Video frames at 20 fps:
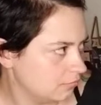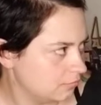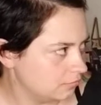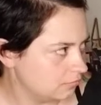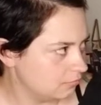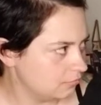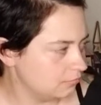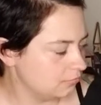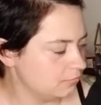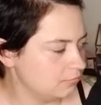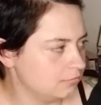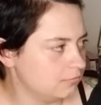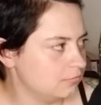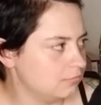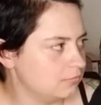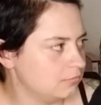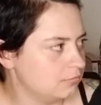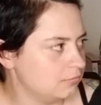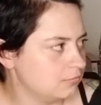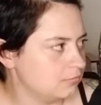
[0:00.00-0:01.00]

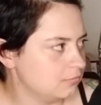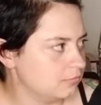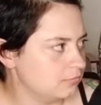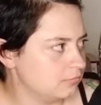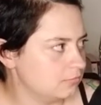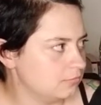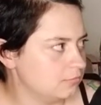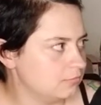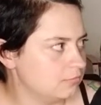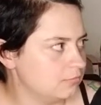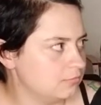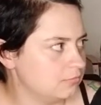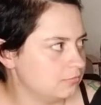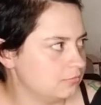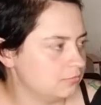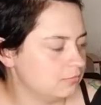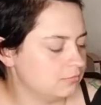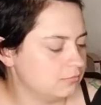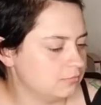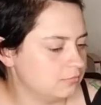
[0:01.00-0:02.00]

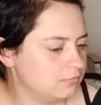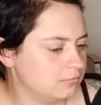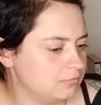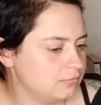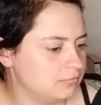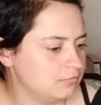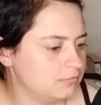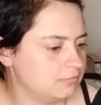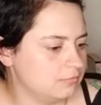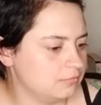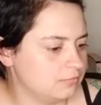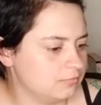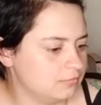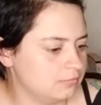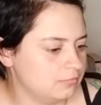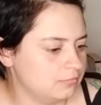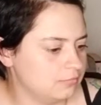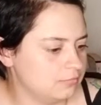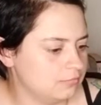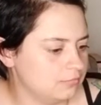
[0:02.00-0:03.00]

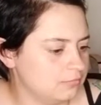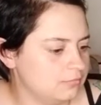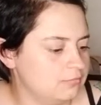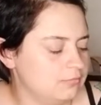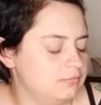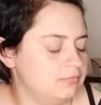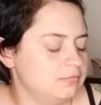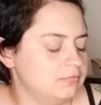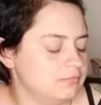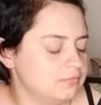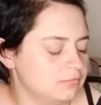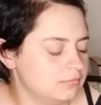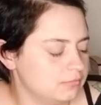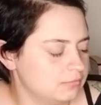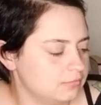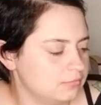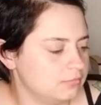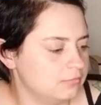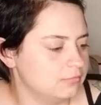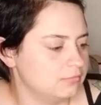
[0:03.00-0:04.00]

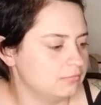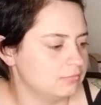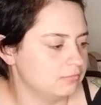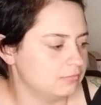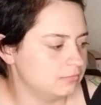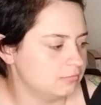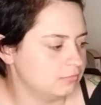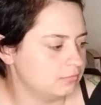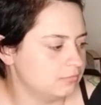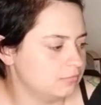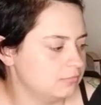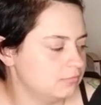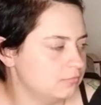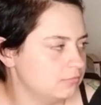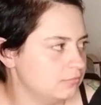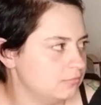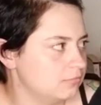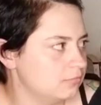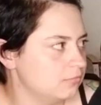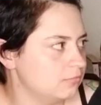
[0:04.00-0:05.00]

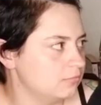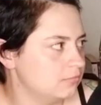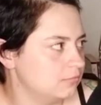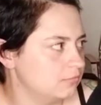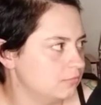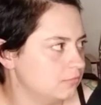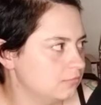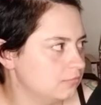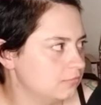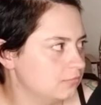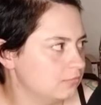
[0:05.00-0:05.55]
No words are spoken by the person on screen.